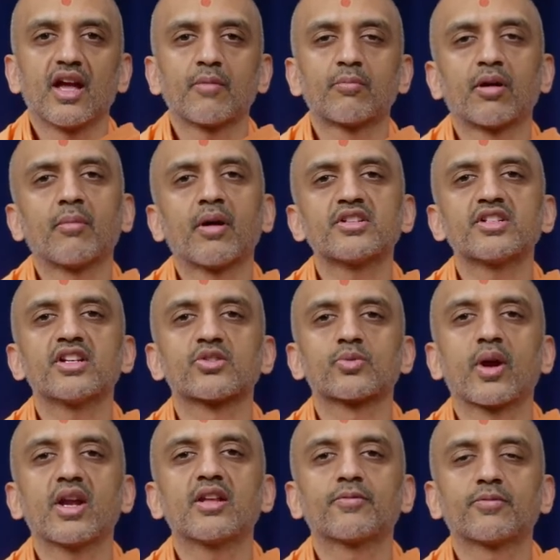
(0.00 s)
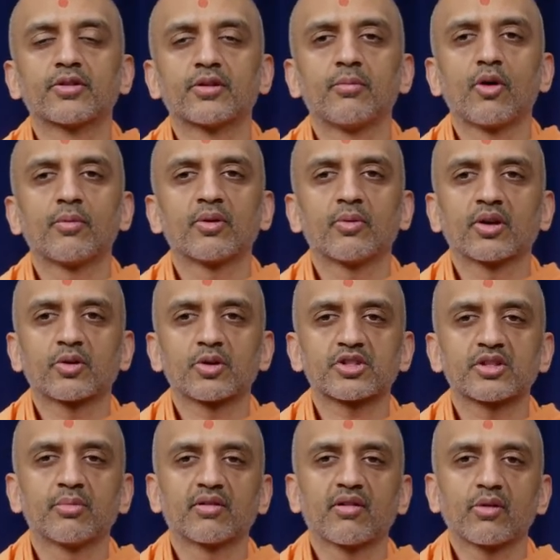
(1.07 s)
And Brahmaji is waiting for the moment when
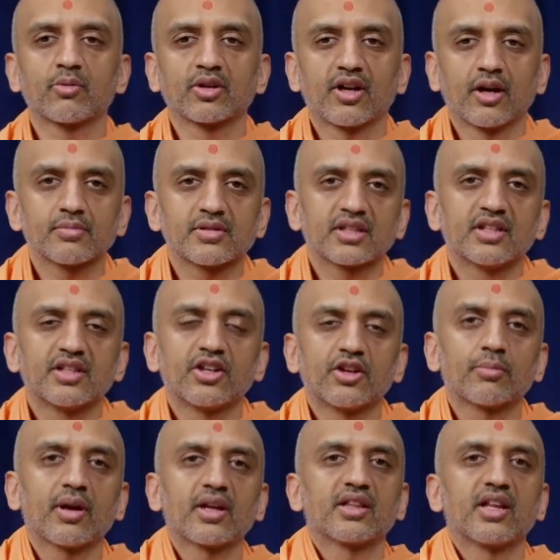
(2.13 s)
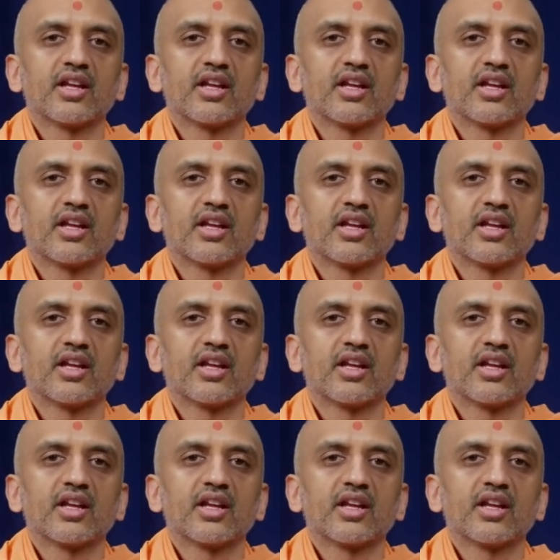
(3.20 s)
Krishna Bhagwan will come to the nearby